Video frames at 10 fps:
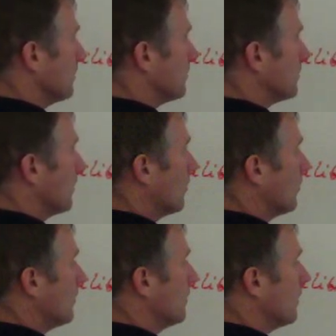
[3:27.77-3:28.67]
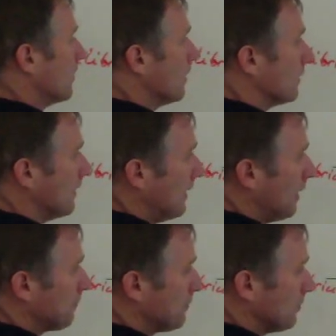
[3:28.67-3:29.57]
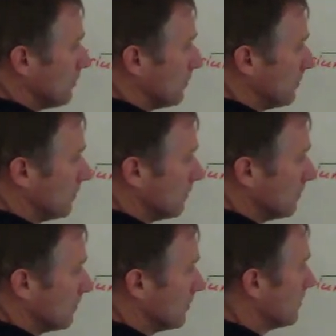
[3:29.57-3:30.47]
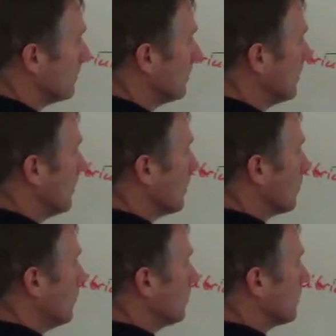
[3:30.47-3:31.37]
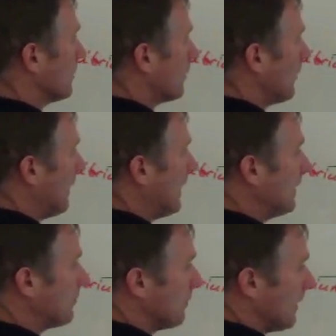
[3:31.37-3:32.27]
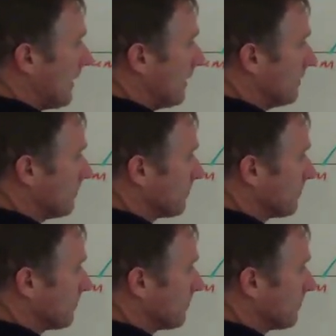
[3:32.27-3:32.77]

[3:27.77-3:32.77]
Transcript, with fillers: So the amplitude, we use a letter A for that.